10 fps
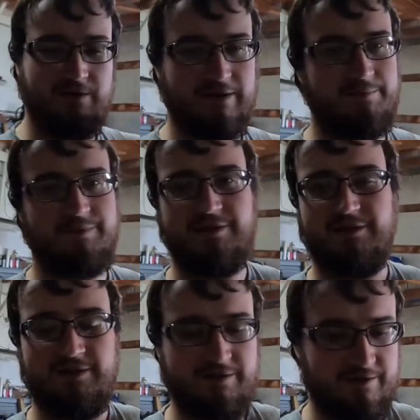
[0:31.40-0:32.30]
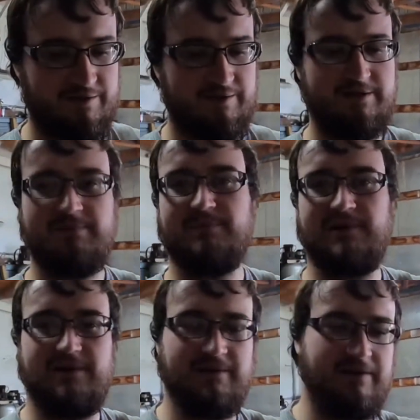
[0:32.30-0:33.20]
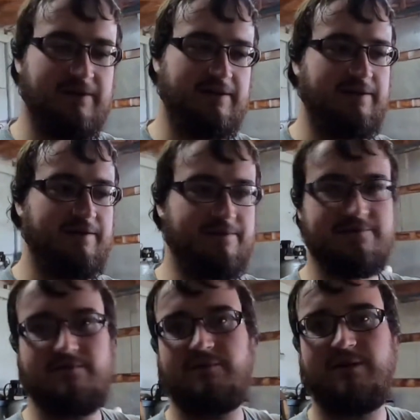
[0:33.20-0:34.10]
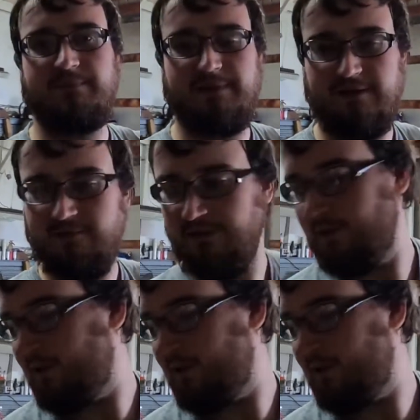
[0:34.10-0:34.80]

let me get the part that I screwed up out,